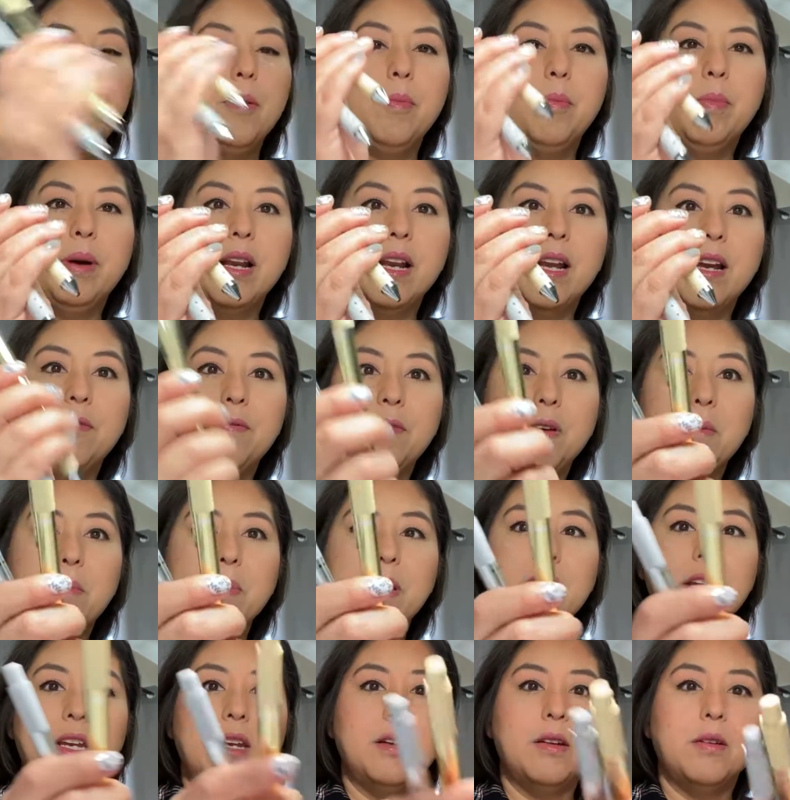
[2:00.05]
But I found
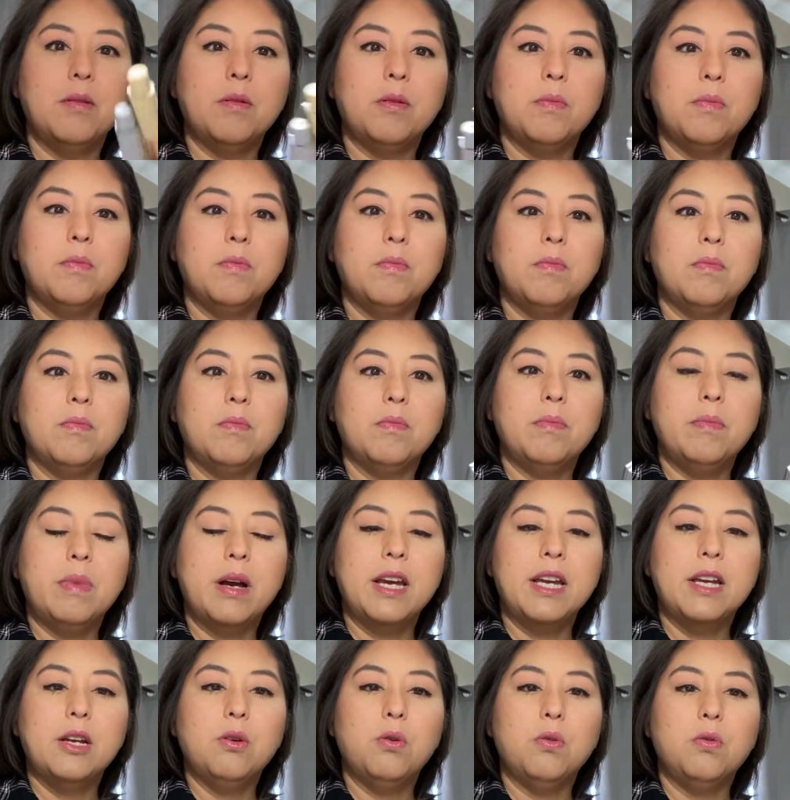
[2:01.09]

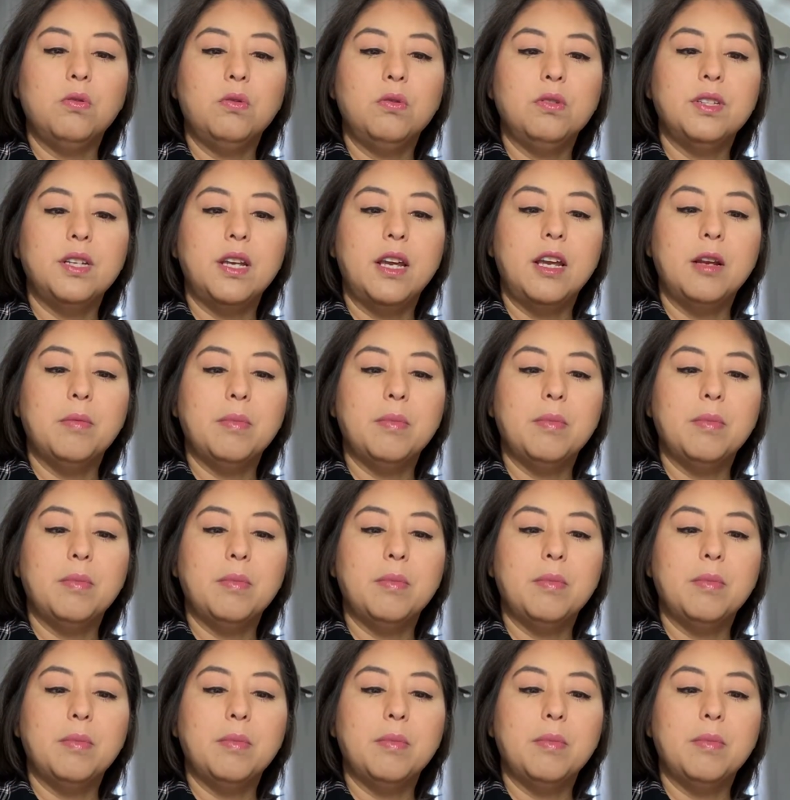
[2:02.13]
my gold and my